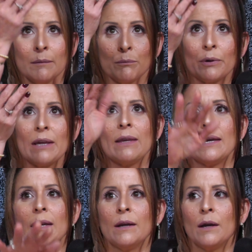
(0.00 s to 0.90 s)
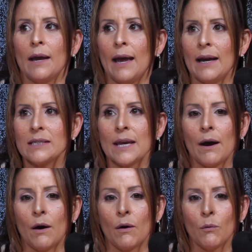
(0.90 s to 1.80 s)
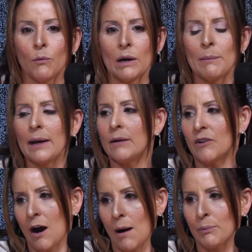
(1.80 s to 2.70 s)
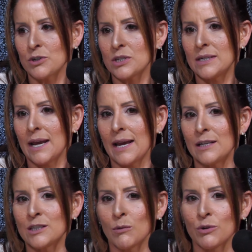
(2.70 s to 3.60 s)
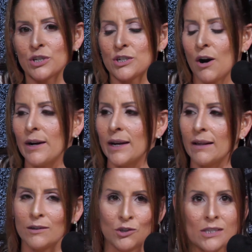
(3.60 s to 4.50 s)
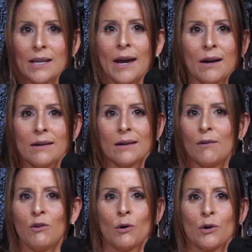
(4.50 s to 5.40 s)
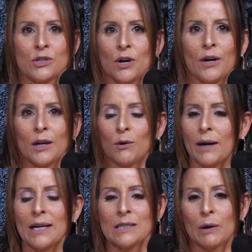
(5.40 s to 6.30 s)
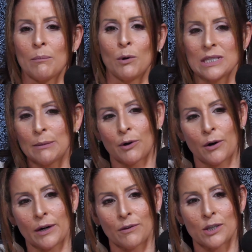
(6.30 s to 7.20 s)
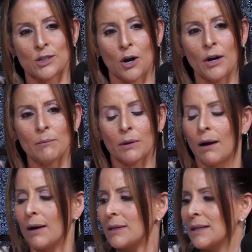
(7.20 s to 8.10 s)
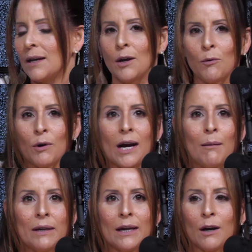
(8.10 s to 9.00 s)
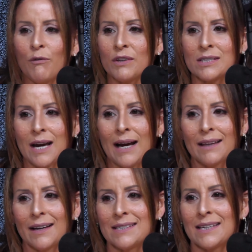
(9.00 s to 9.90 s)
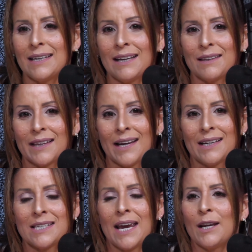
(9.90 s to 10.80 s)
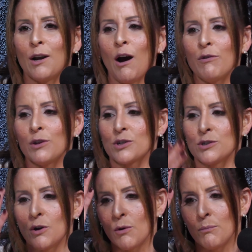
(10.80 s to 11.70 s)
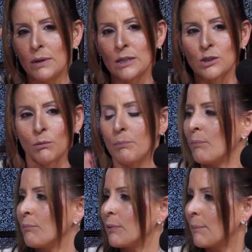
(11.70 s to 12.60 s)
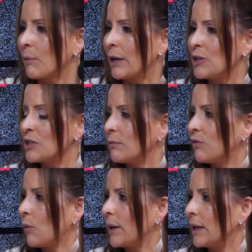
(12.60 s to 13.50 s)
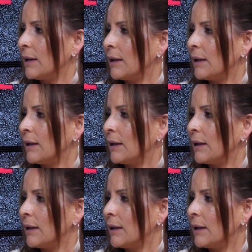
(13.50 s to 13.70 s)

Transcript: breathe in, exhale, what am I going to accomplish today? And so we're starting just like if you're starting in a race where most people are already in the starting blocks, we're coming in off the mm-hmm. sidelines, getting in the lane and taking off, and there's no mental preparation before we get in